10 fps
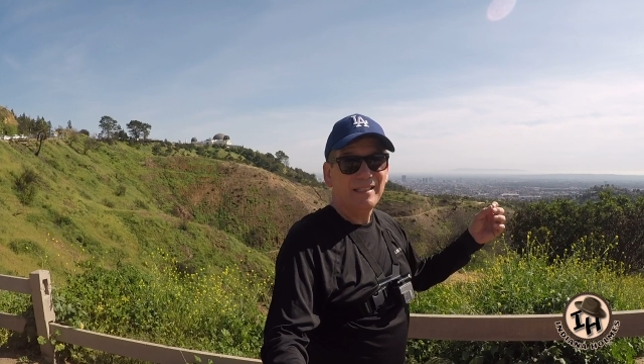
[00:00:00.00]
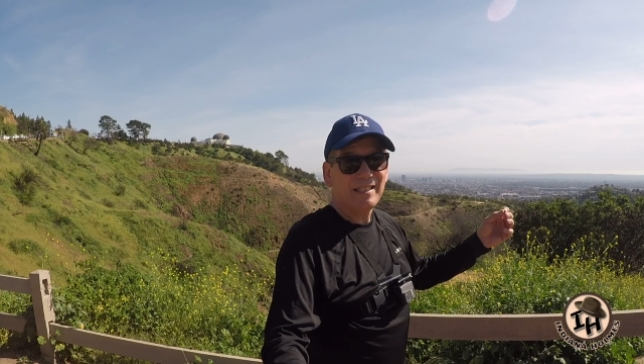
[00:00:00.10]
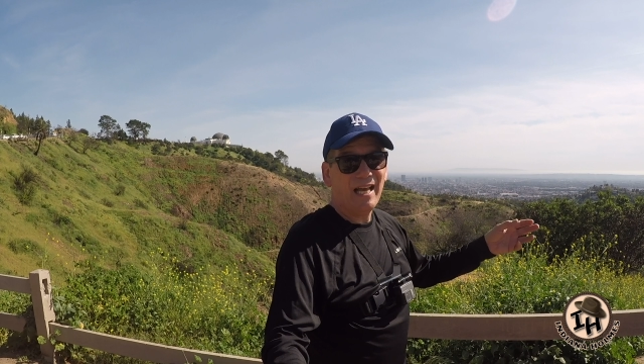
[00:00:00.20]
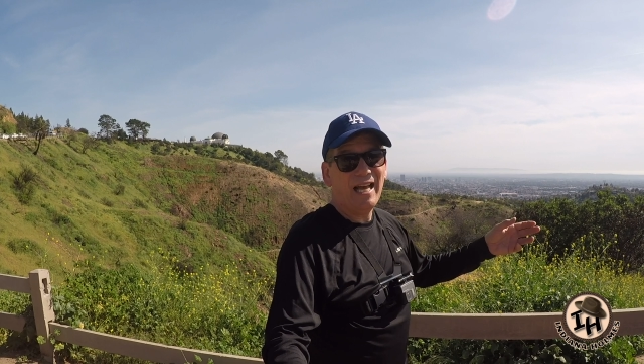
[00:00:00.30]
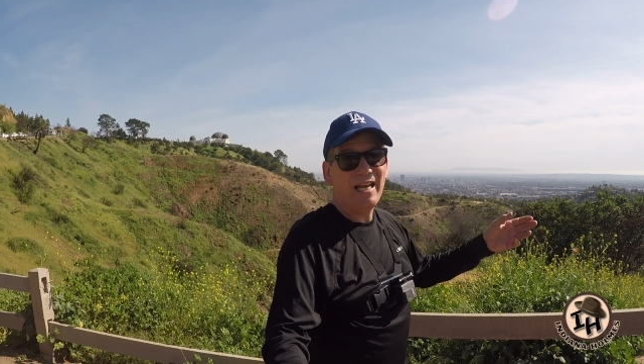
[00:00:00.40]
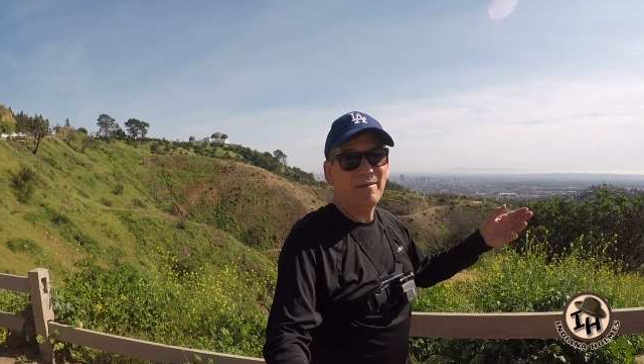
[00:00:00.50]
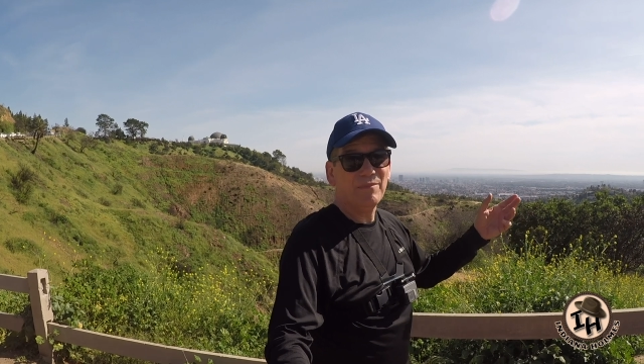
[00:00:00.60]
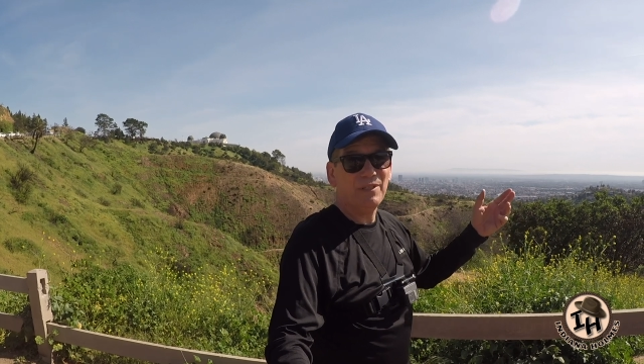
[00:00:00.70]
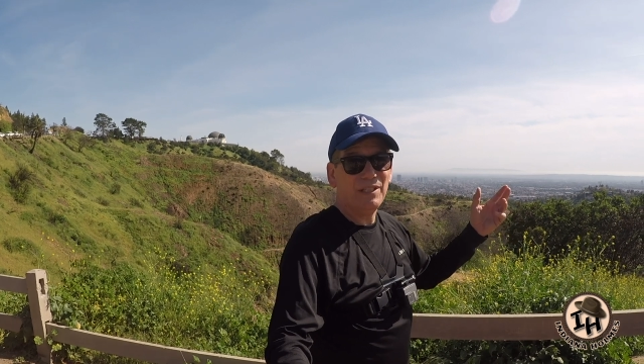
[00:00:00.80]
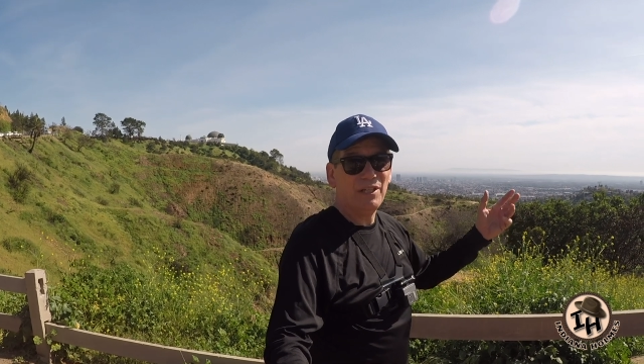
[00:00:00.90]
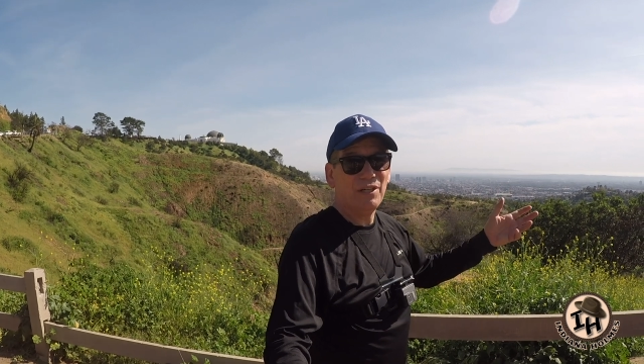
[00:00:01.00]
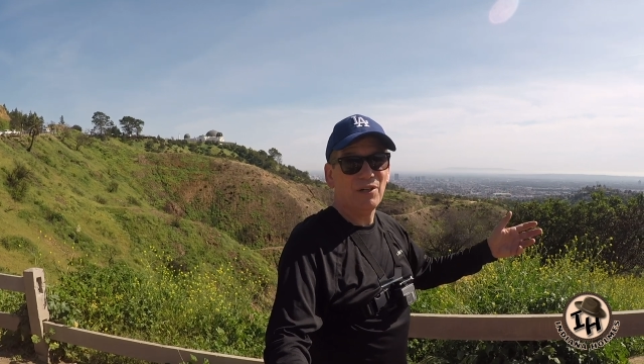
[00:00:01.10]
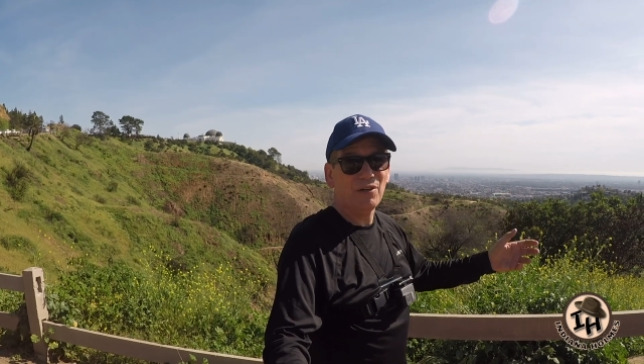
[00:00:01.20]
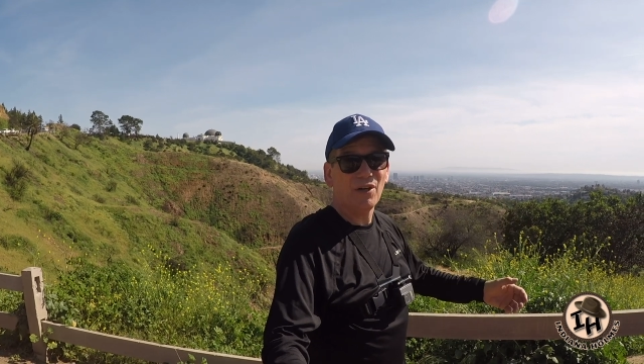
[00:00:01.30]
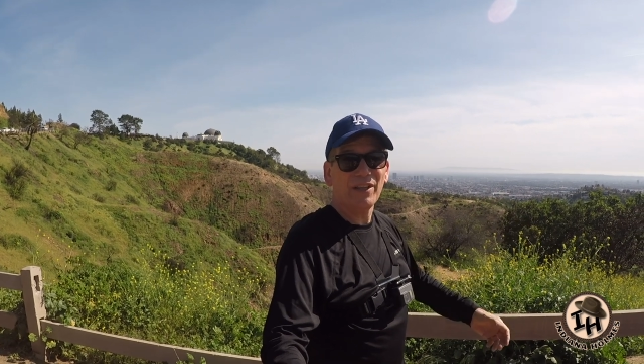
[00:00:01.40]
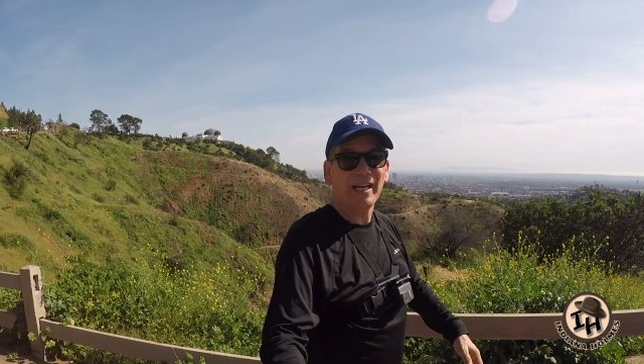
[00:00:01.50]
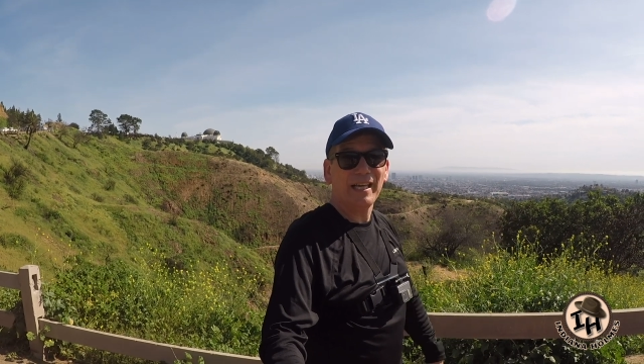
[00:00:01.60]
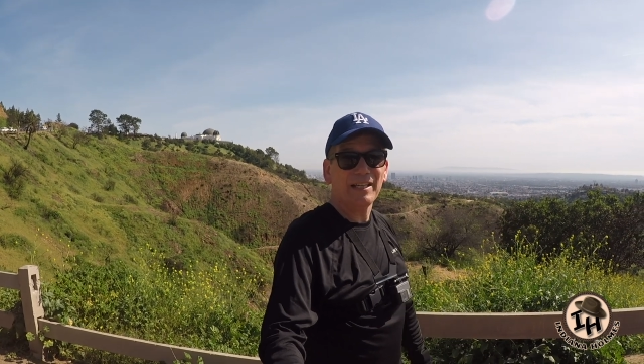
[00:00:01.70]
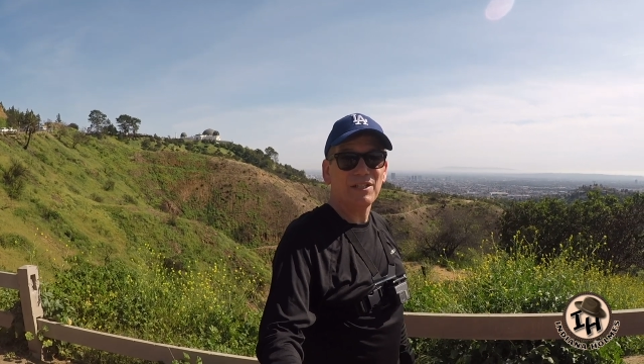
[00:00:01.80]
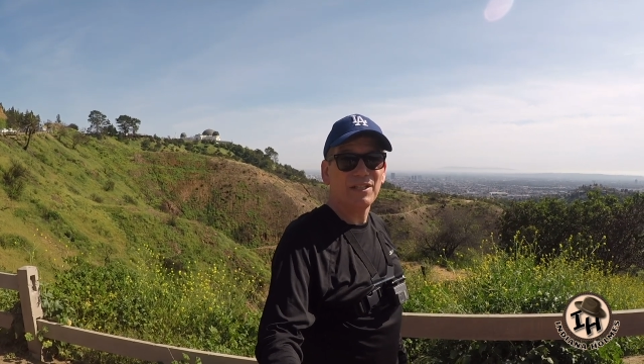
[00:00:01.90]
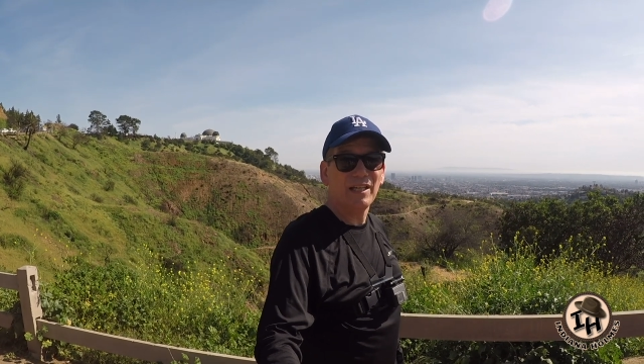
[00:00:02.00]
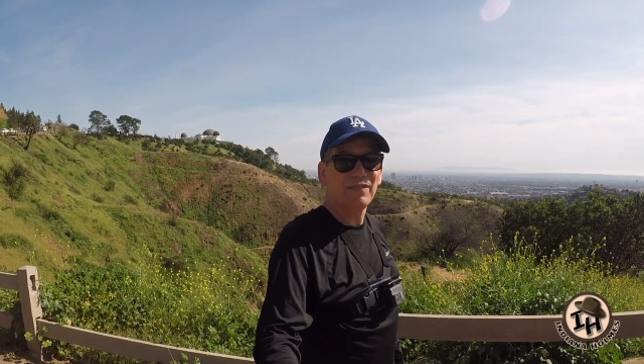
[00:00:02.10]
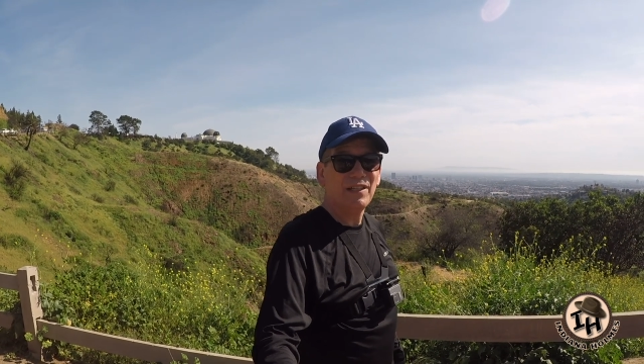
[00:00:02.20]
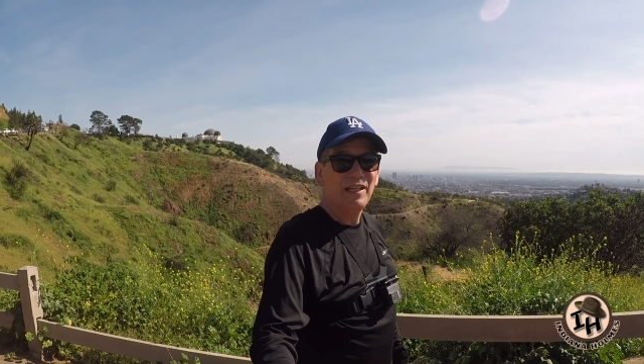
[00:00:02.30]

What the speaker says: time, the year, all that kind of stuff,